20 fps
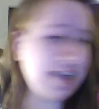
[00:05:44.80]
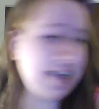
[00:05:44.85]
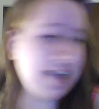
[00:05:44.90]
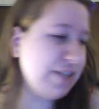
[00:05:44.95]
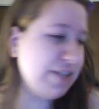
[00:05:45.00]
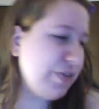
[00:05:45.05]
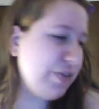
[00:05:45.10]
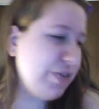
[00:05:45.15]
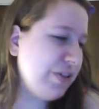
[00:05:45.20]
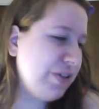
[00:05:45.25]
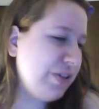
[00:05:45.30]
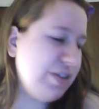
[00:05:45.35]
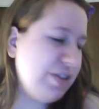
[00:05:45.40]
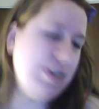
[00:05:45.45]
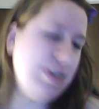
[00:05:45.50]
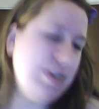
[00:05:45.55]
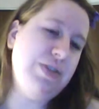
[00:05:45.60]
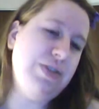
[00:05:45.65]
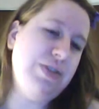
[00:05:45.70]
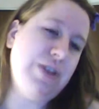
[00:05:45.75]
As far as
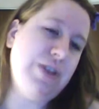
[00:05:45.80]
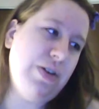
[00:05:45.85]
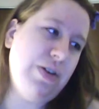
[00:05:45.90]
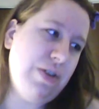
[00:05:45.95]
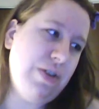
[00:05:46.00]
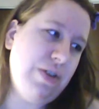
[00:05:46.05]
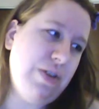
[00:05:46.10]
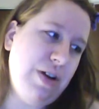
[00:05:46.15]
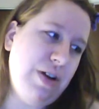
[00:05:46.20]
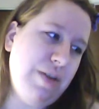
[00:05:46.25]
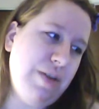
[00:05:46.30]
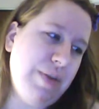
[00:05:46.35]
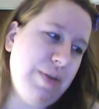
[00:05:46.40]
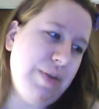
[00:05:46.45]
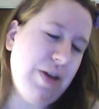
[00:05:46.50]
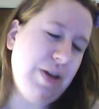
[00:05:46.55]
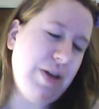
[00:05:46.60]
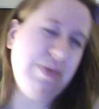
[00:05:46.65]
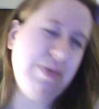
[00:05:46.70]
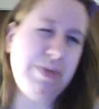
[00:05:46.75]
clothes go,
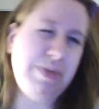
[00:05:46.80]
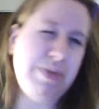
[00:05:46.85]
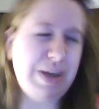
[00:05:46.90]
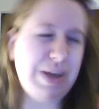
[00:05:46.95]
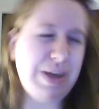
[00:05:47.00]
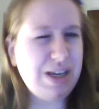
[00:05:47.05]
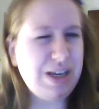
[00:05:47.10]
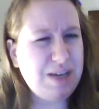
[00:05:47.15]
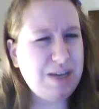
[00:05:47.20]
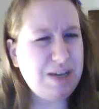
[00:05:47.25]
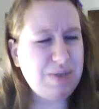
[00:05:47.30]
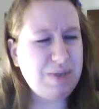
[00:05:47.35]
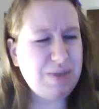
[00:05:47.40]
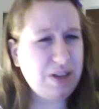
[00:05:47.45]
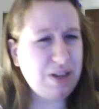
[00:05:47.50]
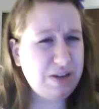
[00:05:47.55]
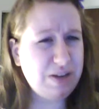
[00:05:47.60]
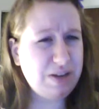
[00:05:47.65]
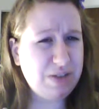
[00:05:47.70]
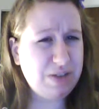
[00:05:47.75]
I'll be making him a
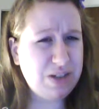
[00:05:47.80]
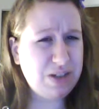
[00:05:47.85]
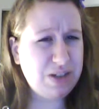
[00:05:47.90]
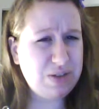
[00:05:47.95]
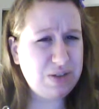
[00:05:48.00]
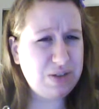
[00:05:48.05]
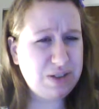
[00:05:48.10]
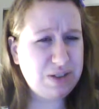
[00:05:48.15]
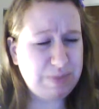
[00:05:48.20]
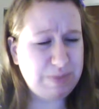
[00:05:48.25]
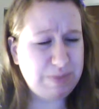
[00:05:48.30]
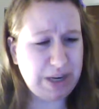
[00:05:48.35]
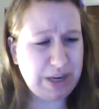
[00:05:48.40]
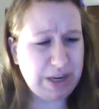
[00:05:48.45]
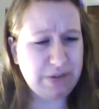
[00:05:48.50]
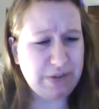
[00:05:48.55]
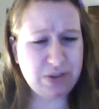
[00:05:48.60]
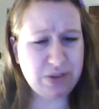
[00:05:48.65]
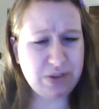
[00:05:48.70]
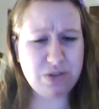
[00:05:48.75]
lot of clothes, but
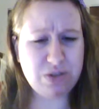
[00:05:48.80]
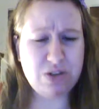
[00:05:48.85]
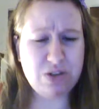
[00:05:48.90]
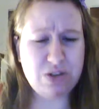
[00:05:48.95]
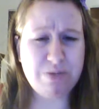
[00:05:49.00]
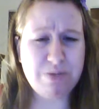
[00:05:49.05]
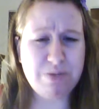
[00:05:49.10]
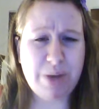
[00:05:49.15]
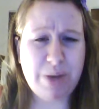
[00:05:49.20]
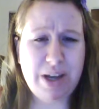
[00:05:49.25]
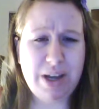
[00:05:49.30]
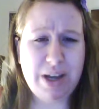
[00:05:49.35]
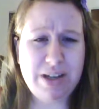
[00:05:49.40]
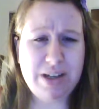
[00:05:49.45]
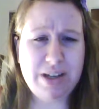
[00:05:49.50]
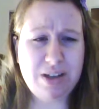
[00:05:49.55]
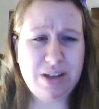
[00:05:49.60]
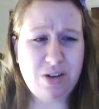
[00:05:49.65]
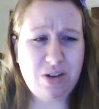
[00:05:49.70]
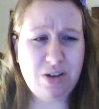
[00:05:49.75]
I've also just bought
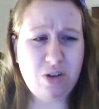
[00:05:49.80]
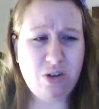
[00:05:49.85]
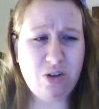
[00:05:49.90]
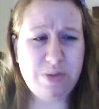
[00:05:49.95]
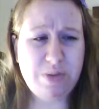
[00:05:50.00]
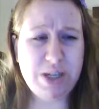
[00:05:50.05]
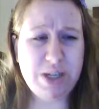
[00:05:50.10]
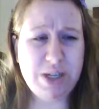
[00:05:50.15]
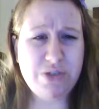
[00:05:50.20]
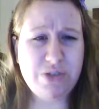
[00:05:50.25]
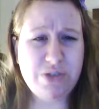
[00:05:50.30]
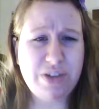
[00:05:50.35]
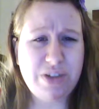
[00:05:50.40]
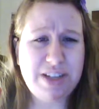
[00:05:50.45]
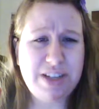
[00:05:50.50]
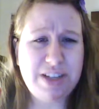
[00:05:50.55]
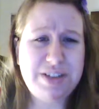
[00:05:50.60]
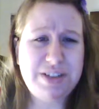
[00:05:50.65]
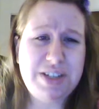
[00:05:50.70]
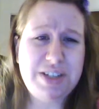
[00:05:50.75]
a whole bunch for
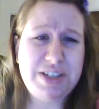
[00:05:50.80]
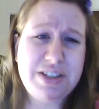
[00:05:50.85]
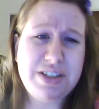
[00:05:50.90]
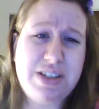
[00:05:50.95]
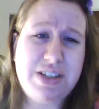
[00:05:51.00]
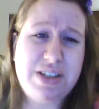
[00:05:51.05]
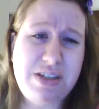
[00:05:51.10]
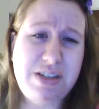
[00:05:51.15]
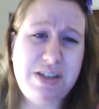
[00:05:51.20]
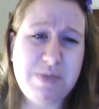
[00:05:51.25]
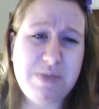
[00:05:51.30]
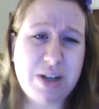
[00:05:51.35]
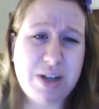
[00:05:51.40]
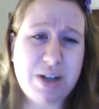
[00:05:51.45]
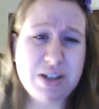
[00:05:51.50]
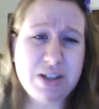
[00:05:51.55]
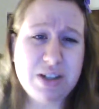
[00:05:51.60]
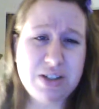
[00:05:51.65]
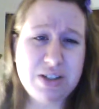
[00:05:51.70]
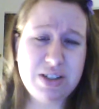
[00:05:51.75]
like 16
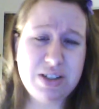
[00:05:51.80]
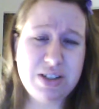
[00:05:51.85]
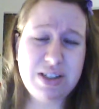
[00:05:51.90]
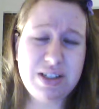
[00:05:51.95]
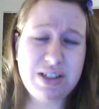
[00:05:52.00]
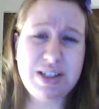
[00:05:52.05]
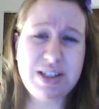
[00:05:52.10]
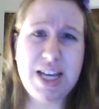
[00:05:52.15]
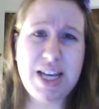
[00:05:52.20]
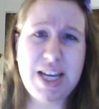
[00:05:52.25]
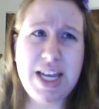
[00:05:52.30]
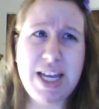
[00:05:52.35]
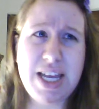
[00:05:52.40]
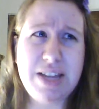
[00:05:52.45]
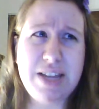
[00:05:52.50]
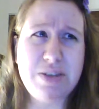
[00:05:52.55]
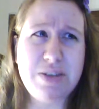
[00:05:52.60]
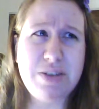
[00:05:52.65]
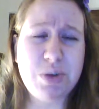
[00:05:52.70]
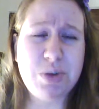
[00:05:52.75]
bucks.
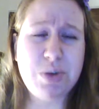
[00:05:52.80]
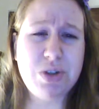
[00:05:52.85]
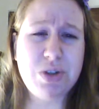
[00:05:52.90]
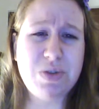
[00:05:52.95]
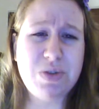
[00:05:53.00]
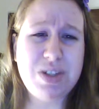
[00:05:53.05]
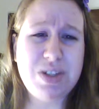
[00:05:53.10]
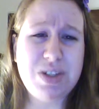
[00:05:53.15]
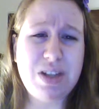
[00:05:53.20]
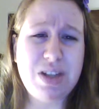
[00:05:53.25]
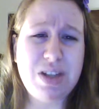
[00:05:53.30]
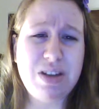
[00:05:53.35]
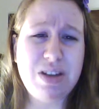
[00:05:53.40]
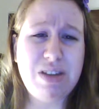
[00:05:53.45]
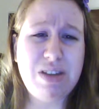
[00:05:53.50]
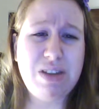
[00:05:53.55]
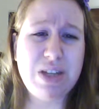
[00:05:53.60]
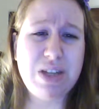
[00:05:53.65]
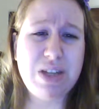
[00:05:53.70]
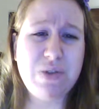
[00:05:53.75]
This person was selling
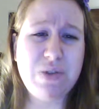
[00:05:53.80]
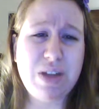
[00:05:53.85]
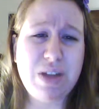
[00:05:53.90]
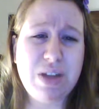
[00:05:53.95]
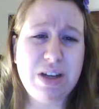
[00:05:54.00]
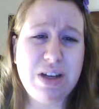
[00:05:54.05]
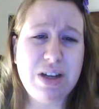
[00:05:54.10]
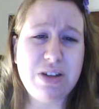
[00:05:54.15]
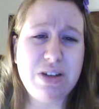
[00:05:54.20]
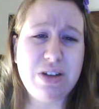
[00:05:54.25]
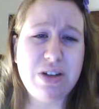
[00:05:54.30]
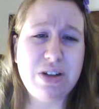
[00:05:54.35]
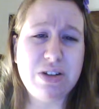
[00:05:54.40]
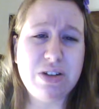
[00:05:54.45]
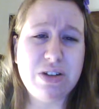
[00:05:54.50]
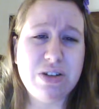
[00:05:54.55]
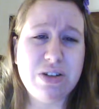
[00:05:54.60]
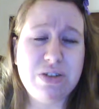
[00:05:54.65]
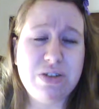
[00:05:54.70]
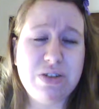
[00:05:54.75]
things for like $1
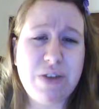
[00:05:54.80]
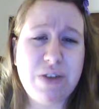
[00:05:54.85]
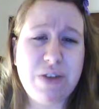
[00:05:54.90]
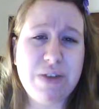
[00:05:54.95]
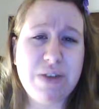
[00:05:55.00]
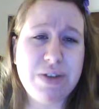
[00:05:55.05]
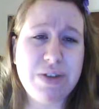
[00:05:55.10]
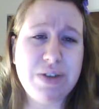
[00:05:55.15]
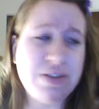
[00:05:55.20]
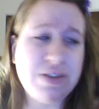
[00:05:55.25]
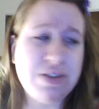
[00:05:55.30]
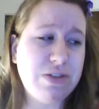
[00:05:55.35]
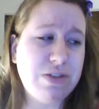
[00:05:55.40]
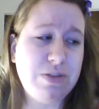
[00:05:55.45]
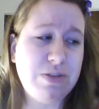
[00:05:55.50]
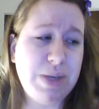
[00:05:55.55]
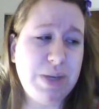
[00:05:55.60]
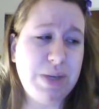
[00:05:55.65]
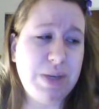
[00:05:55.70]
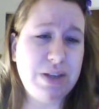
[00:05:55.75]
to $5
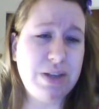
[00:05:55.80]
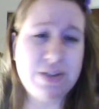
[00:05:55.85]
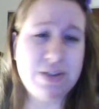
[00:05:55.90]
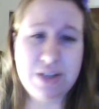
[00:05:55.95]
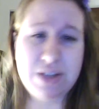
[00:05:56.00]
a piece.